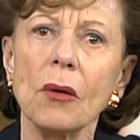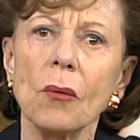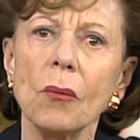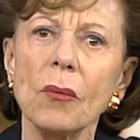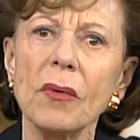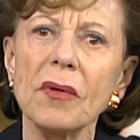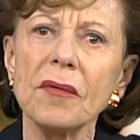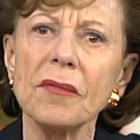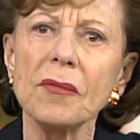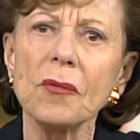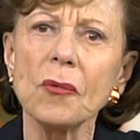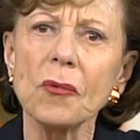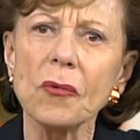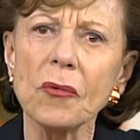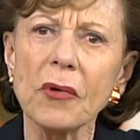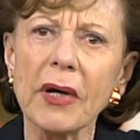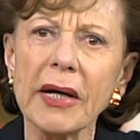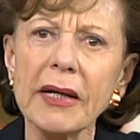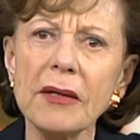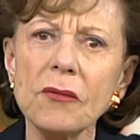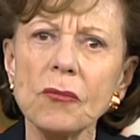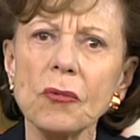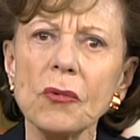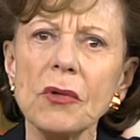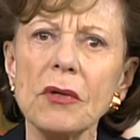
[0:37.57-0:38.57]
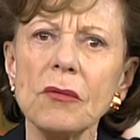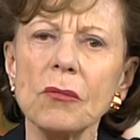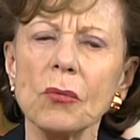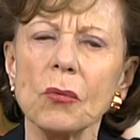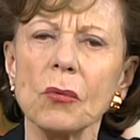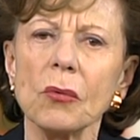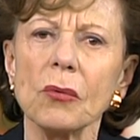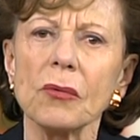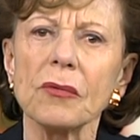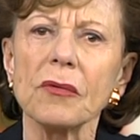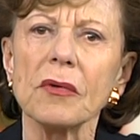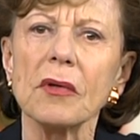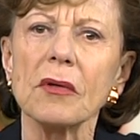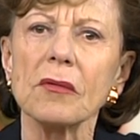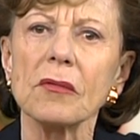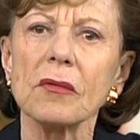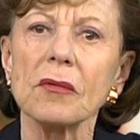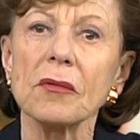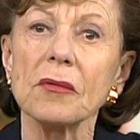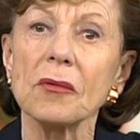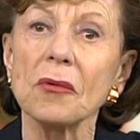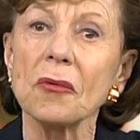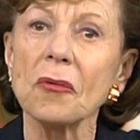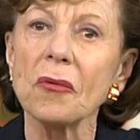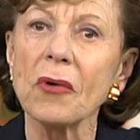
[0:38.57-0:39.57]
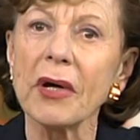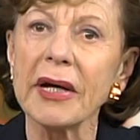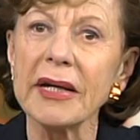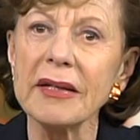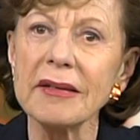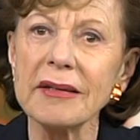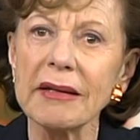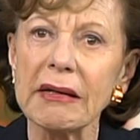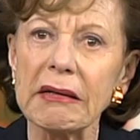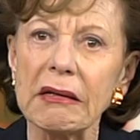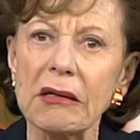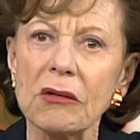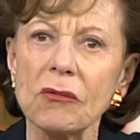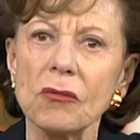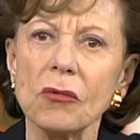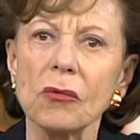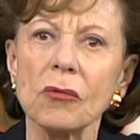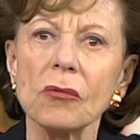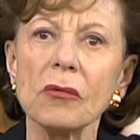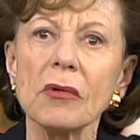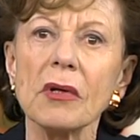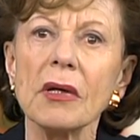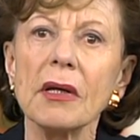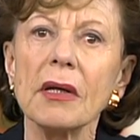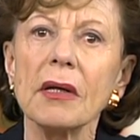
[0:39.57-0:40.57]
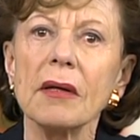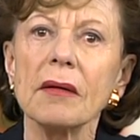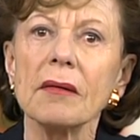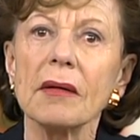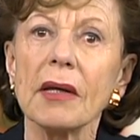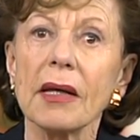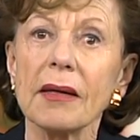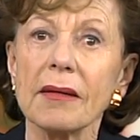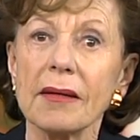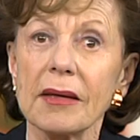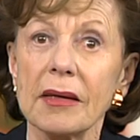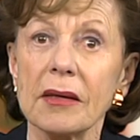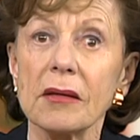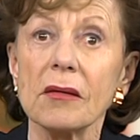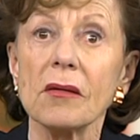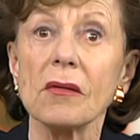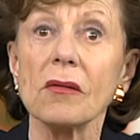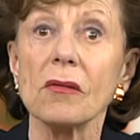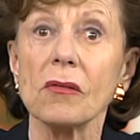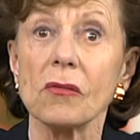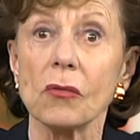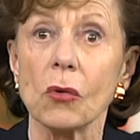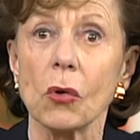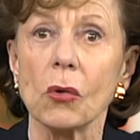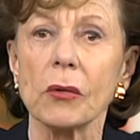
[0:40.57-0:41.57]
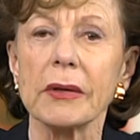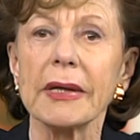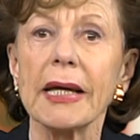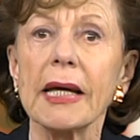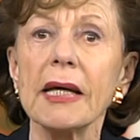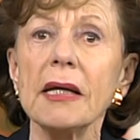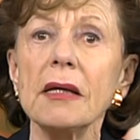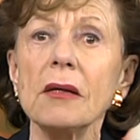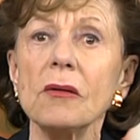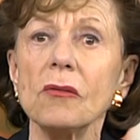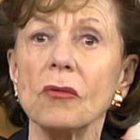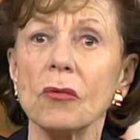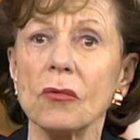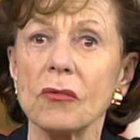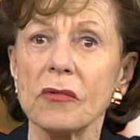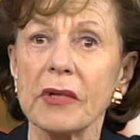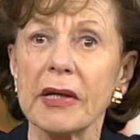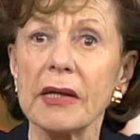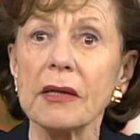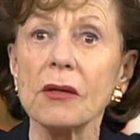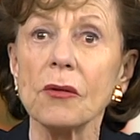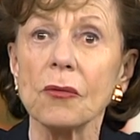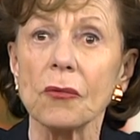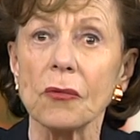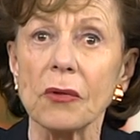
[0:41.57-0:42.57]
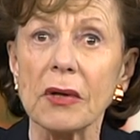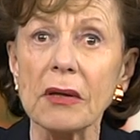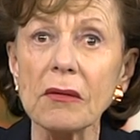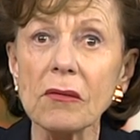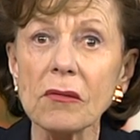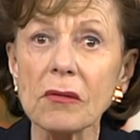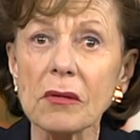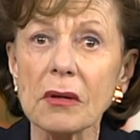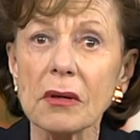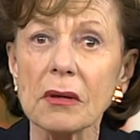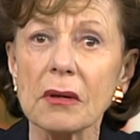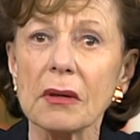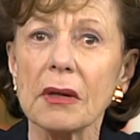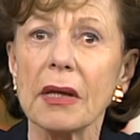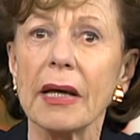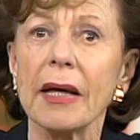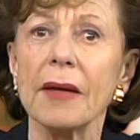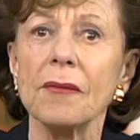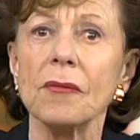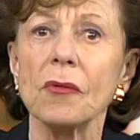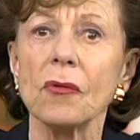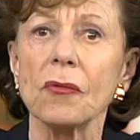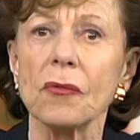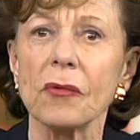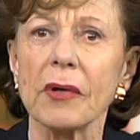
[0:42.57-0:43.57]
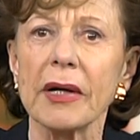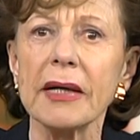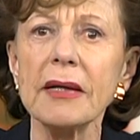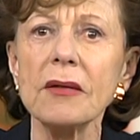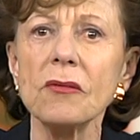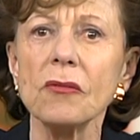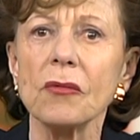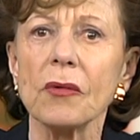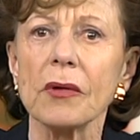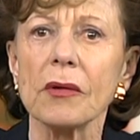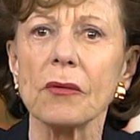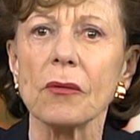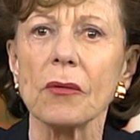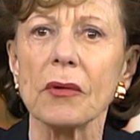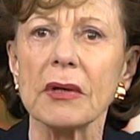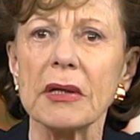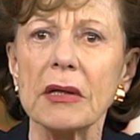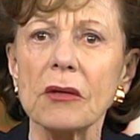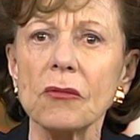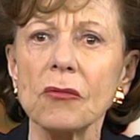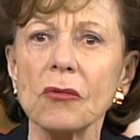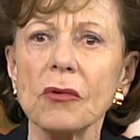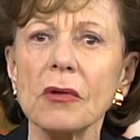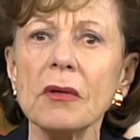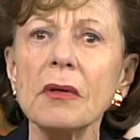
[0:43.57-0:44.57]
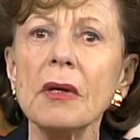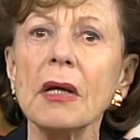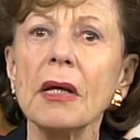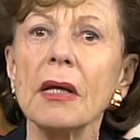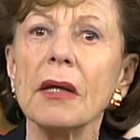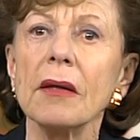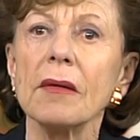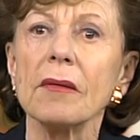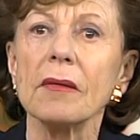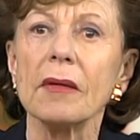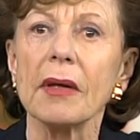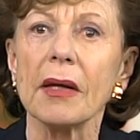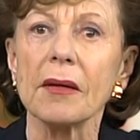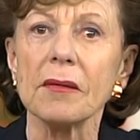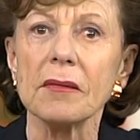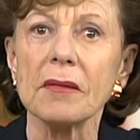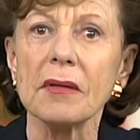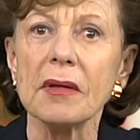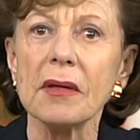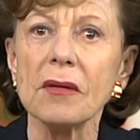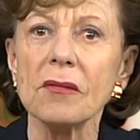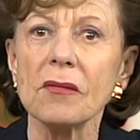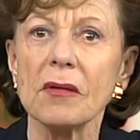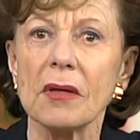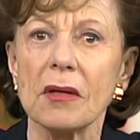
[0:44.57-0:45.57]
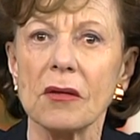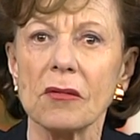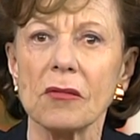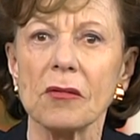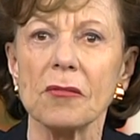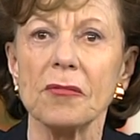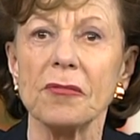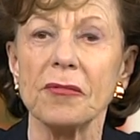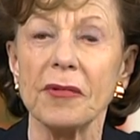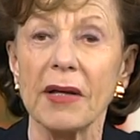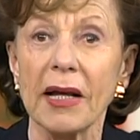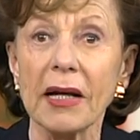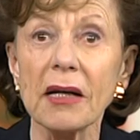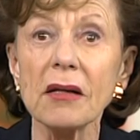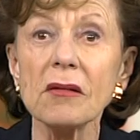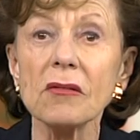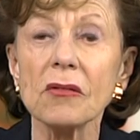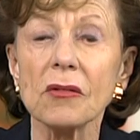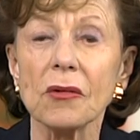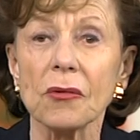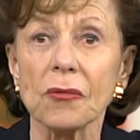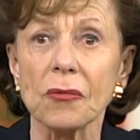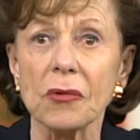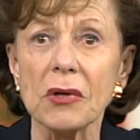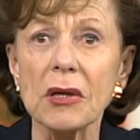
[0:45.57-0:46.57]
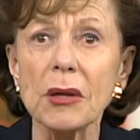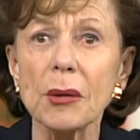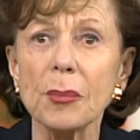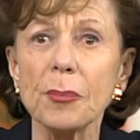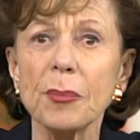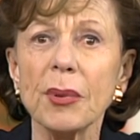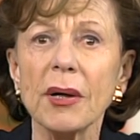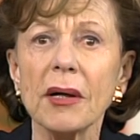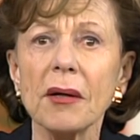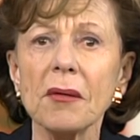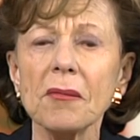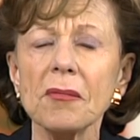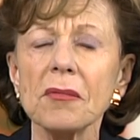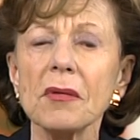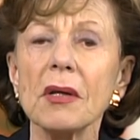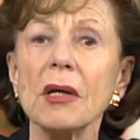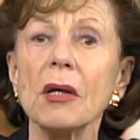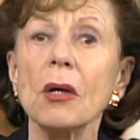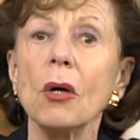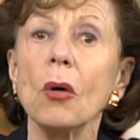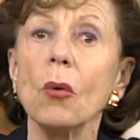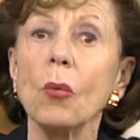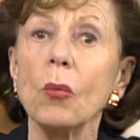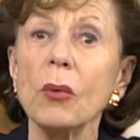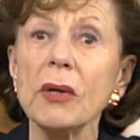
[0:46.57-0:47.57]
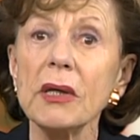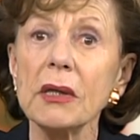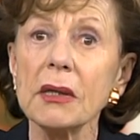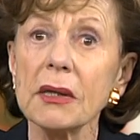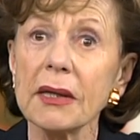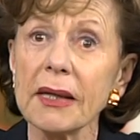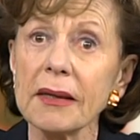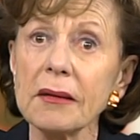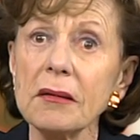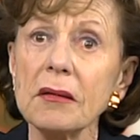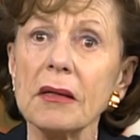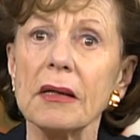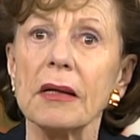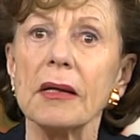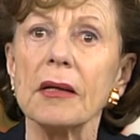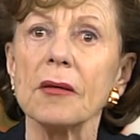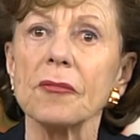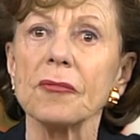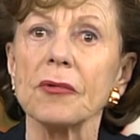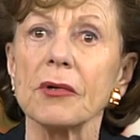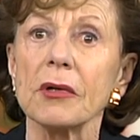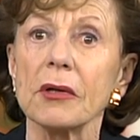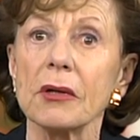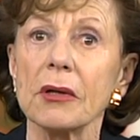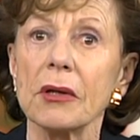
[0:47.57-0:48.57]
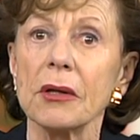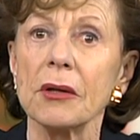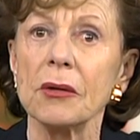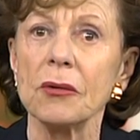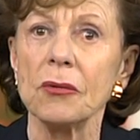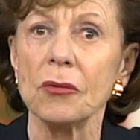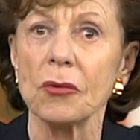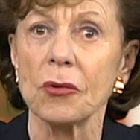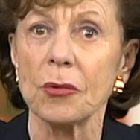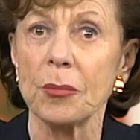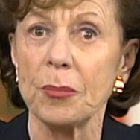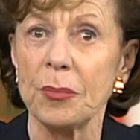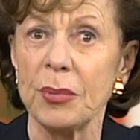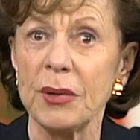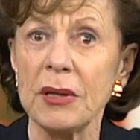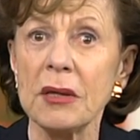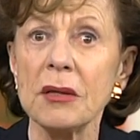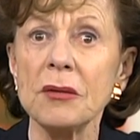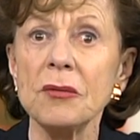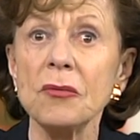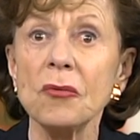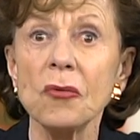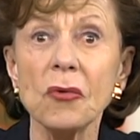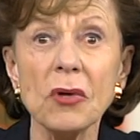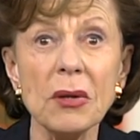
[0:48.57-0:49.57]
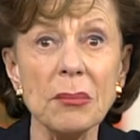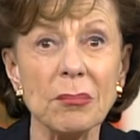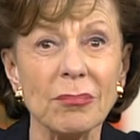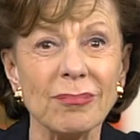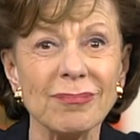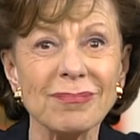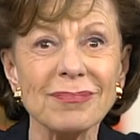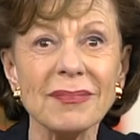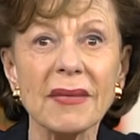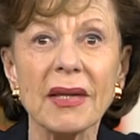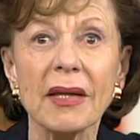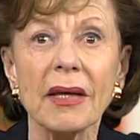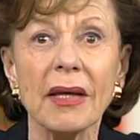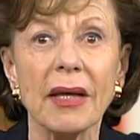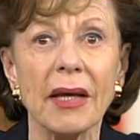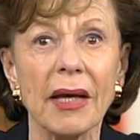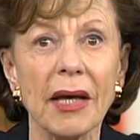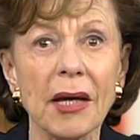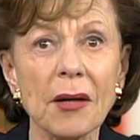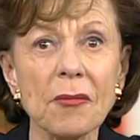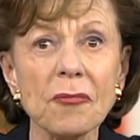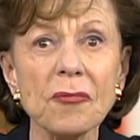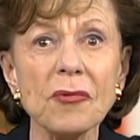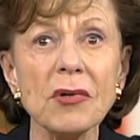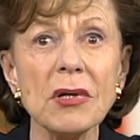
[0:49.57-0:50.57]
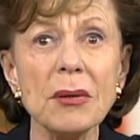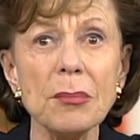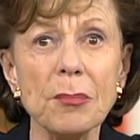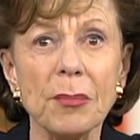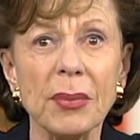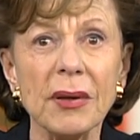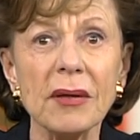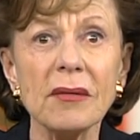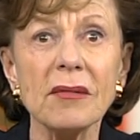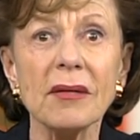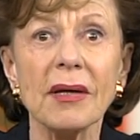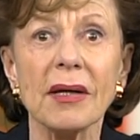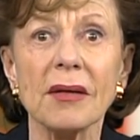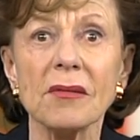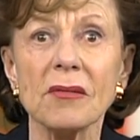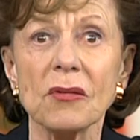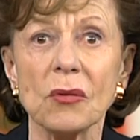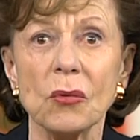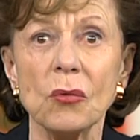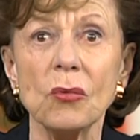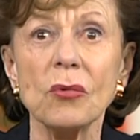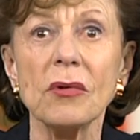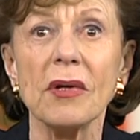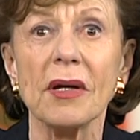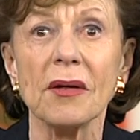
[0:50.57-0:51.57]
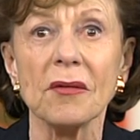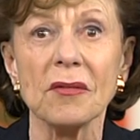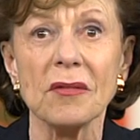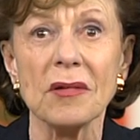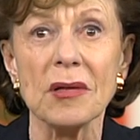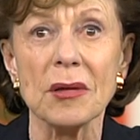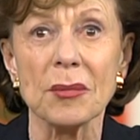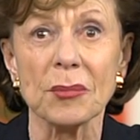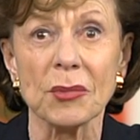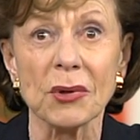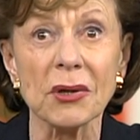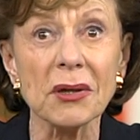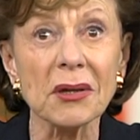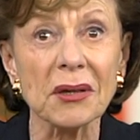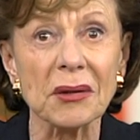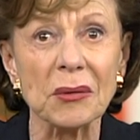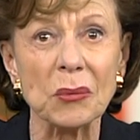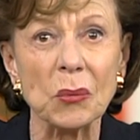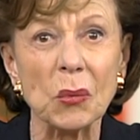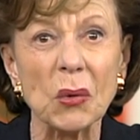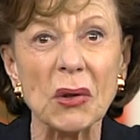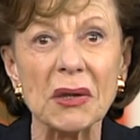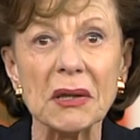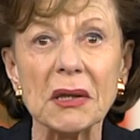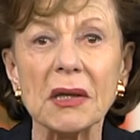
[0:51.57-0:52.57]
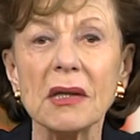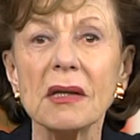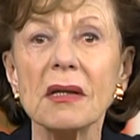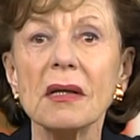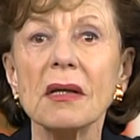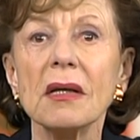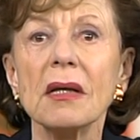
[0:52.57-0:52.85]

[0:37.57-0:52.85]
With the right resources, the right attitude that it's okay to take a risk, and the right recognition that this is a valid career path, we can deliver a European dream, every bit as good as the American one.